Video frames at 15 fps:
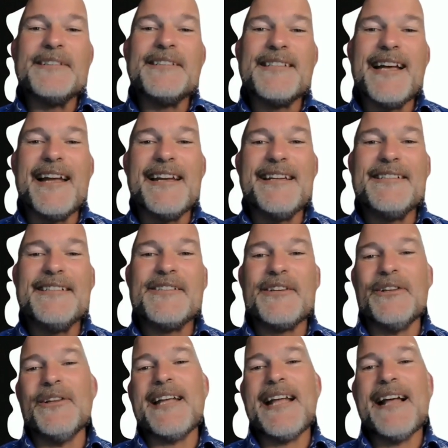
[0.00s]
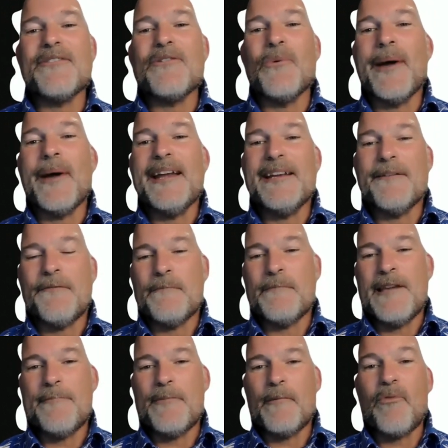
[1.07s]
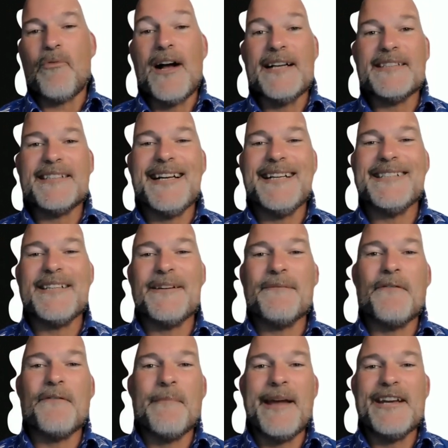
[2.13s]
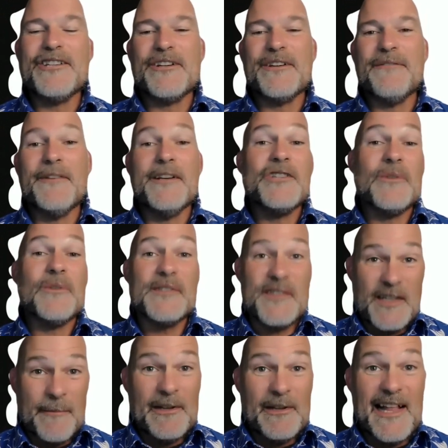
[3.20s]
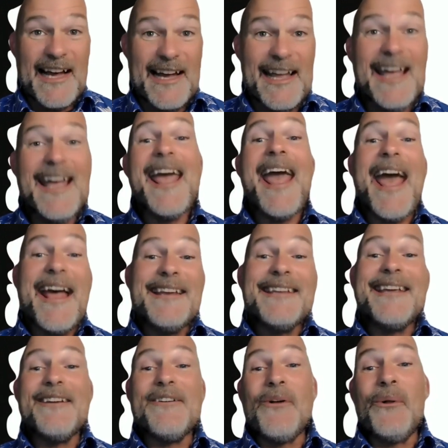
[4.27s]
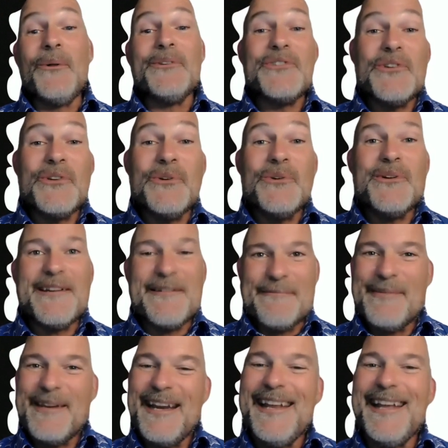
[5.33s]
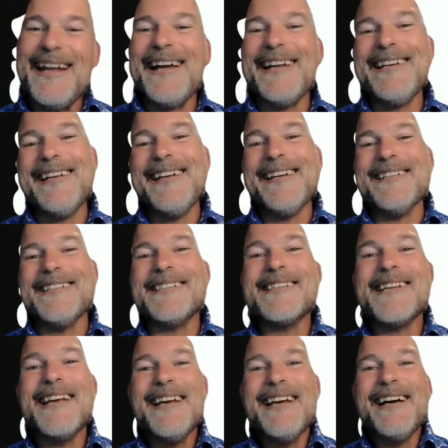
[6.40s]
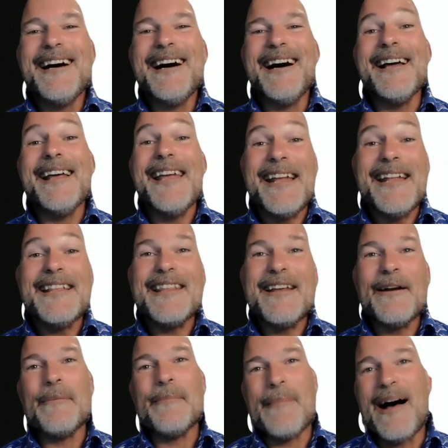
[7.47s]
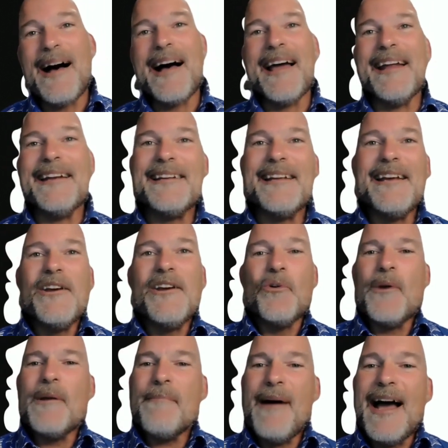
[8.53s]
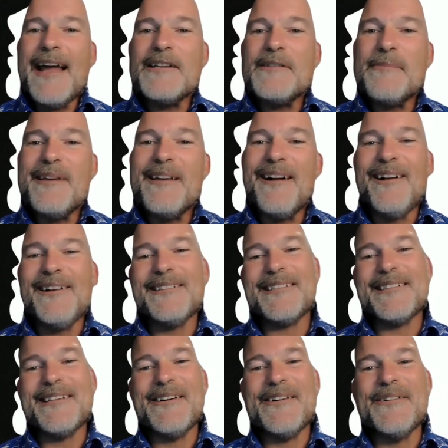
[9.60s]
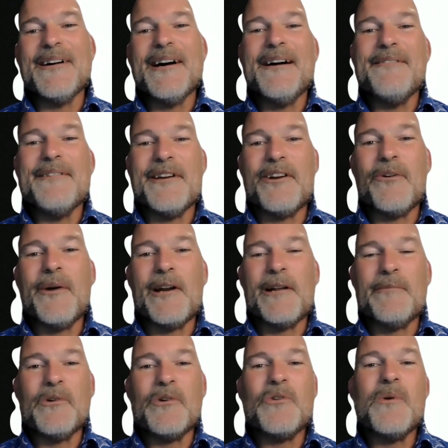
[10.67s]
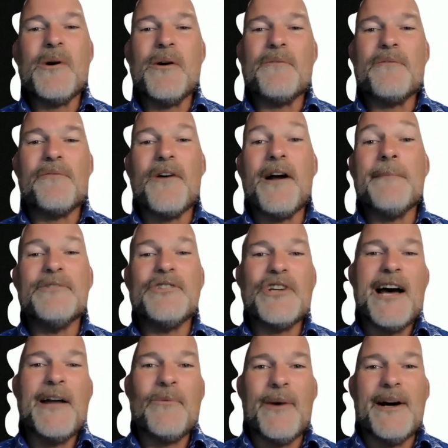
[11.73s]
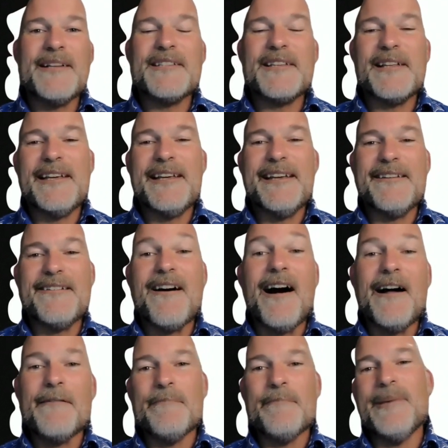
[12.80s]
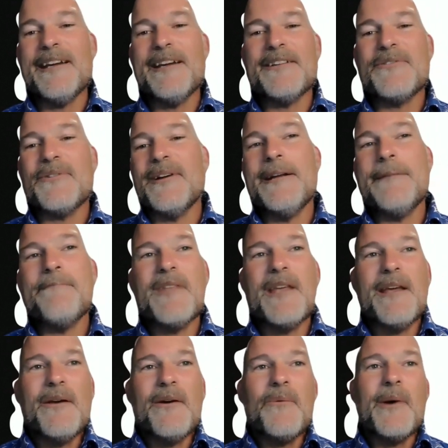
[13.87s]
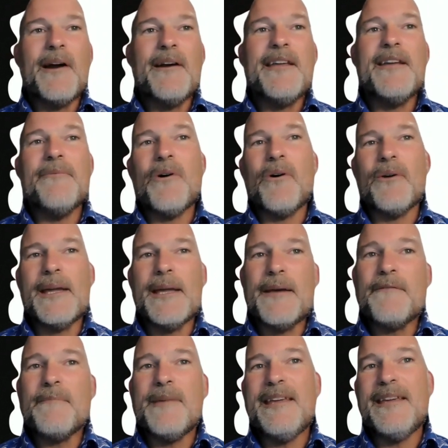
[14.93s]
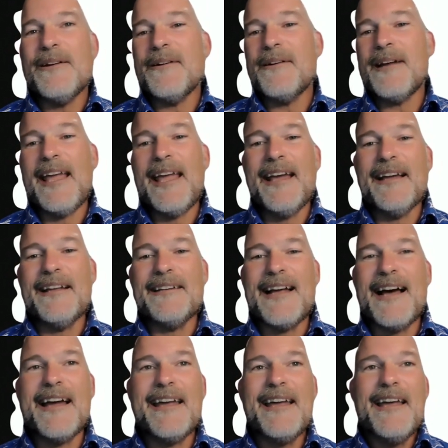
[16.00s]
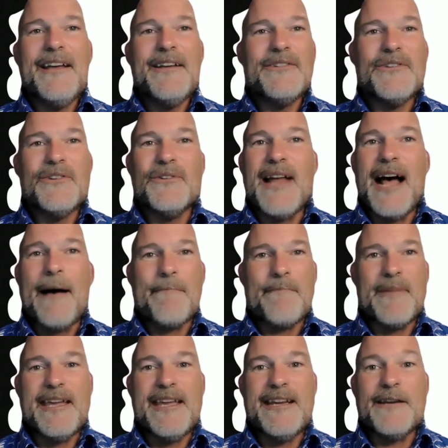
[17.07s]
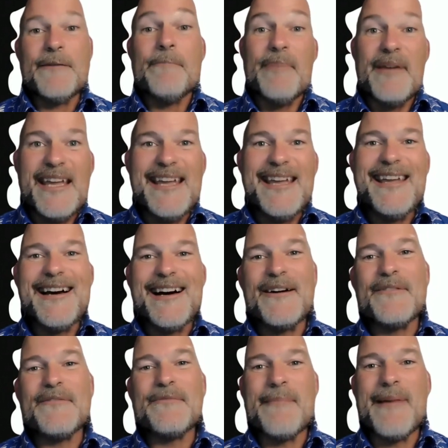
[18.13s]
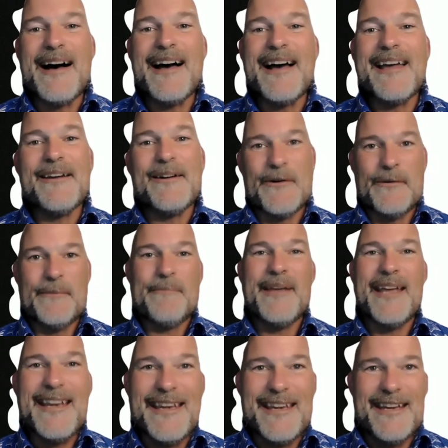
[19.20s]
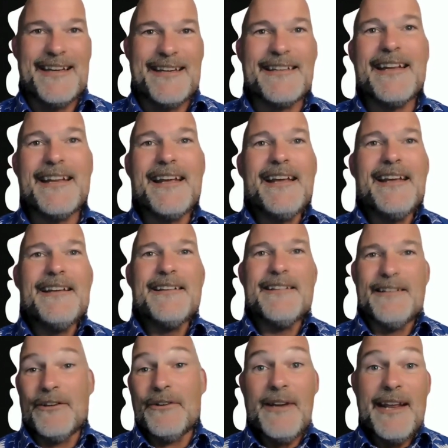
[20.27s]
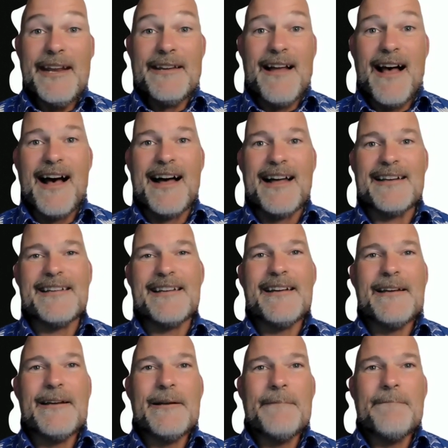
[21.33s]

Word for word: different studies to look at the way different people process information, visual stimuli, and can hold two competing ideas uh, in their mind, reminds me also of an incredible quote from John Wesley in On Bigotry, where he wrote, Give me your hand. I do not mean be of my opinion. You need not.